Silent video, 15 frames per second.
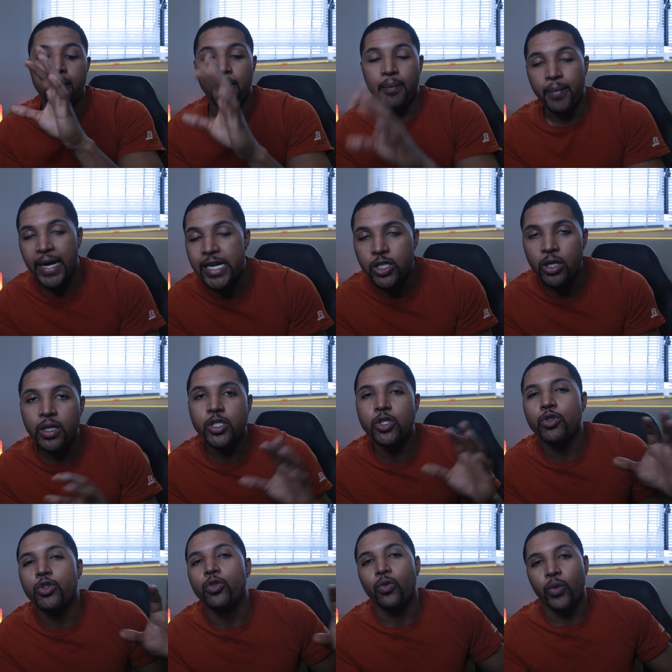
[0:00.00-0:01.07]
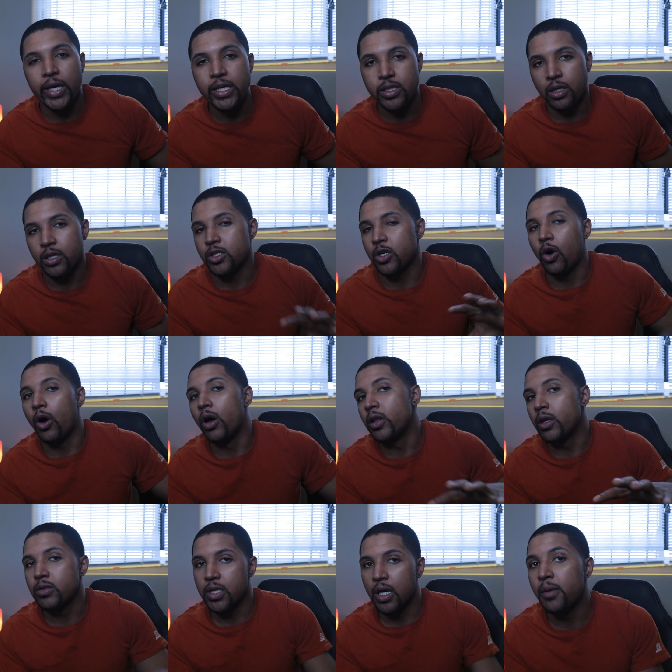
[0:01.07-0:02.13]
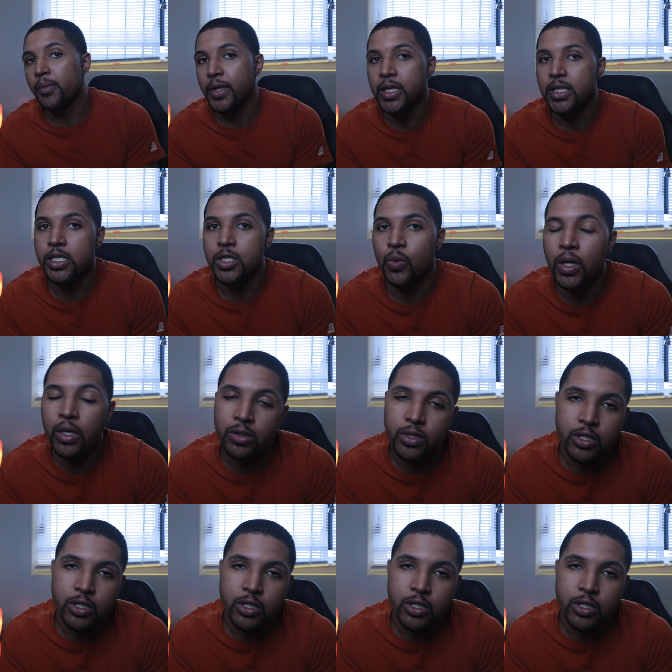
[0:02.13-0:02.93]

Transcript: make sure that you do research on those companies as well